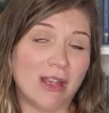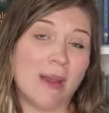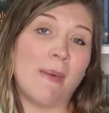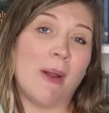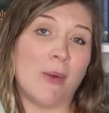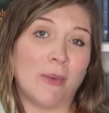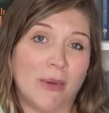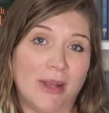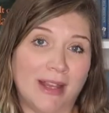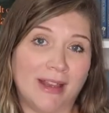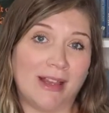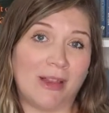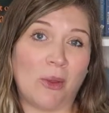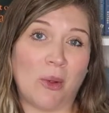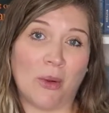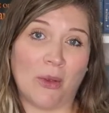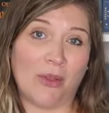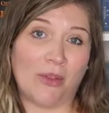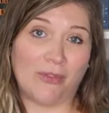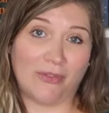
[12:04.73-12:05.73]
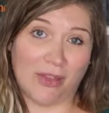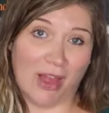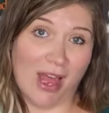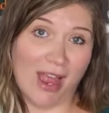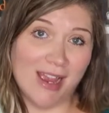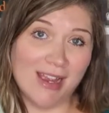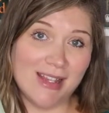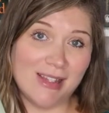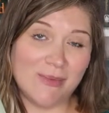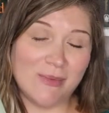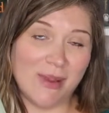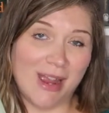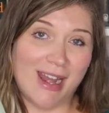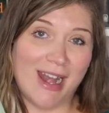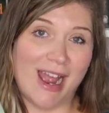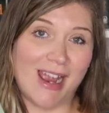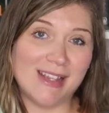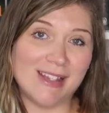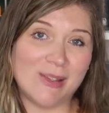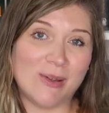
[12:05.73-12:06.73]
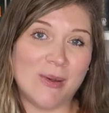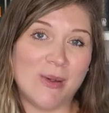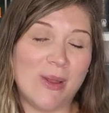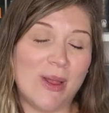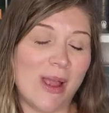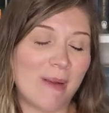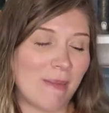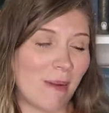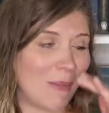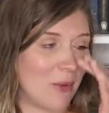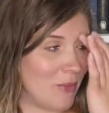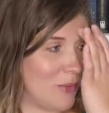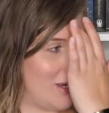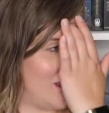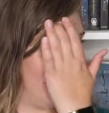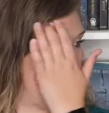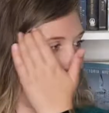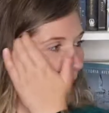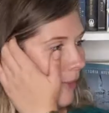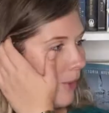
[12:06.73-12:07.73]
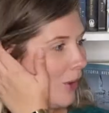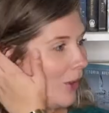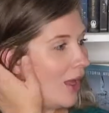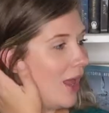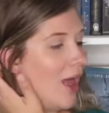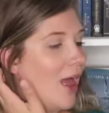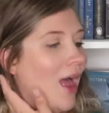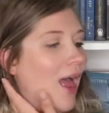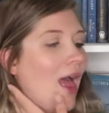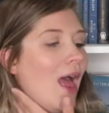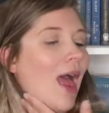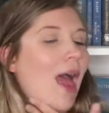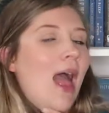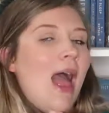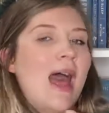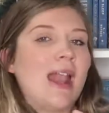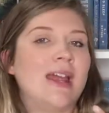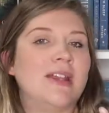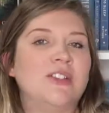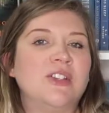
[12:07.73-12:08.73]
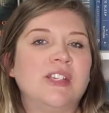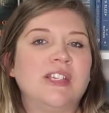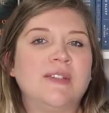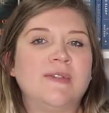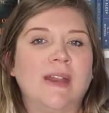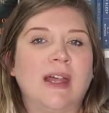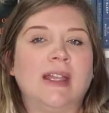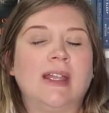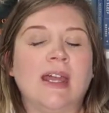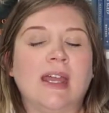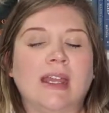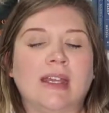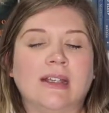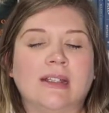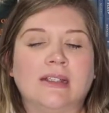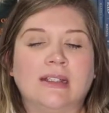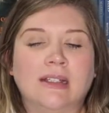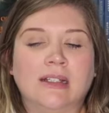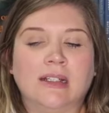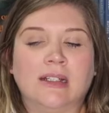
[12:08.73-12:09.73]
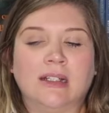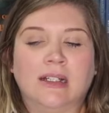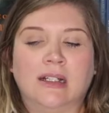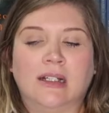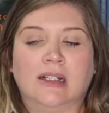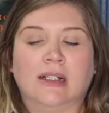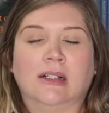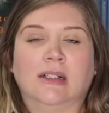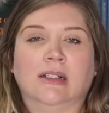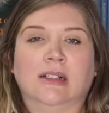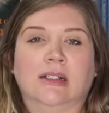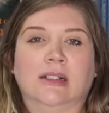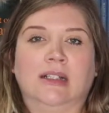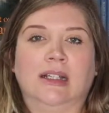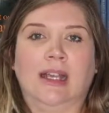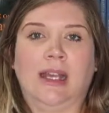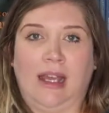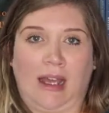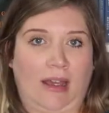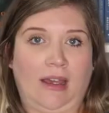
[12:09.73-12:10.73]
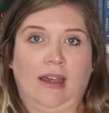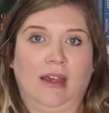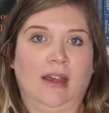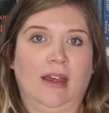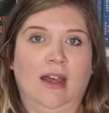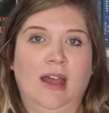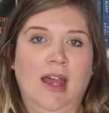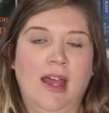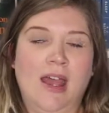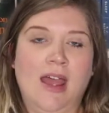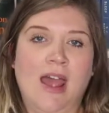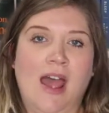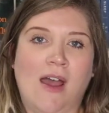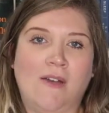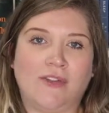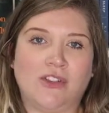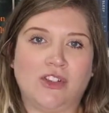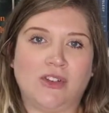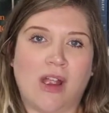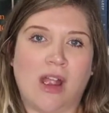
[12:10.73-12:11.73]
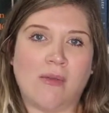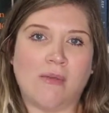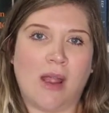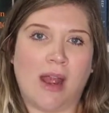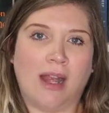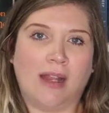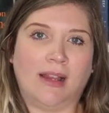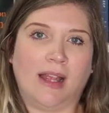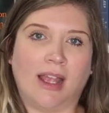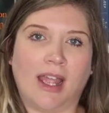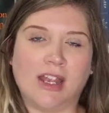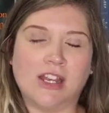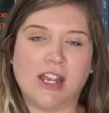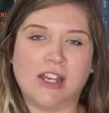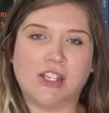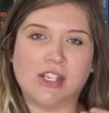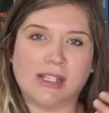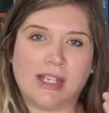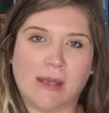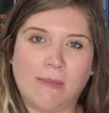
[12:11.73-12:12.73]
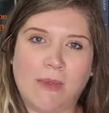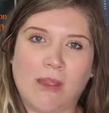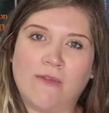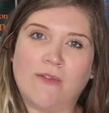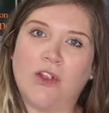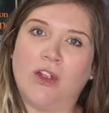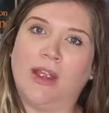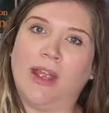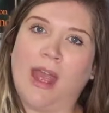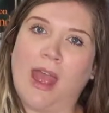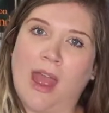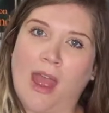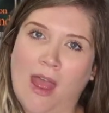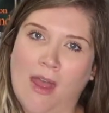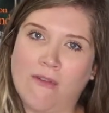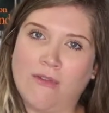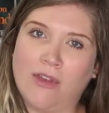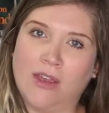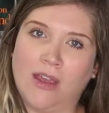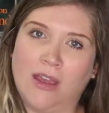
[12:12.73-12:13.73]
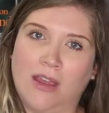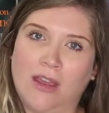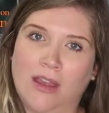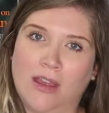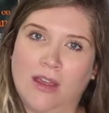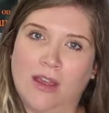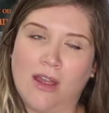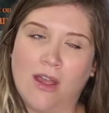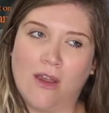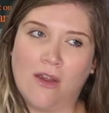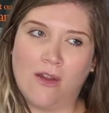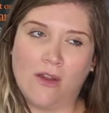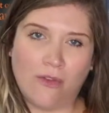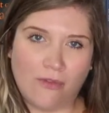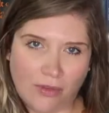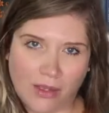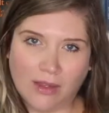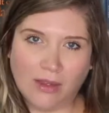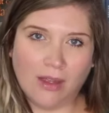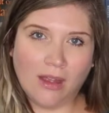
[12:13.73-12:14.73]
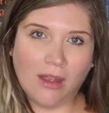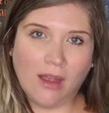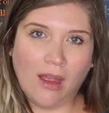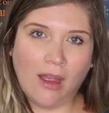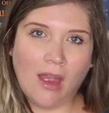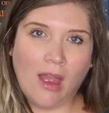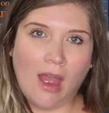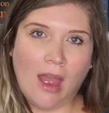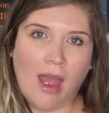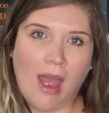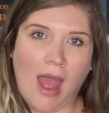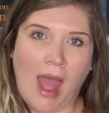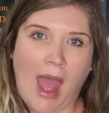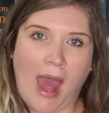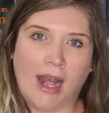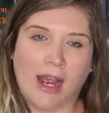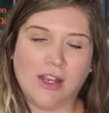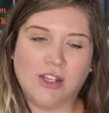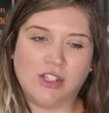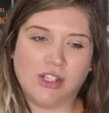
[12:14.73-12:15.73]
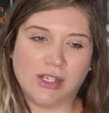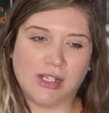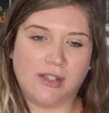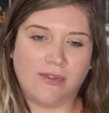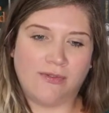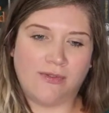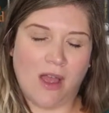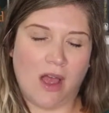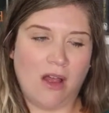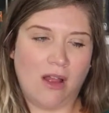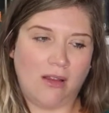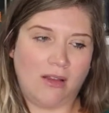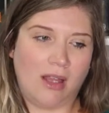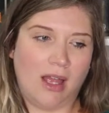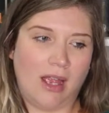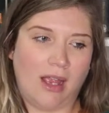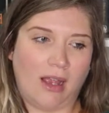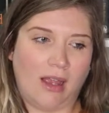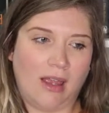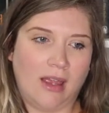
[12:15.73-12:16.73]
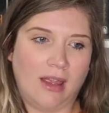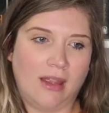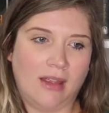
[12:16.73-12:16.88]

about reading The Lord of the Flies in high school. I remember reading that book, and I just felt like ick after I read it. Like it just gave me a very heavy feeling, and I just felt like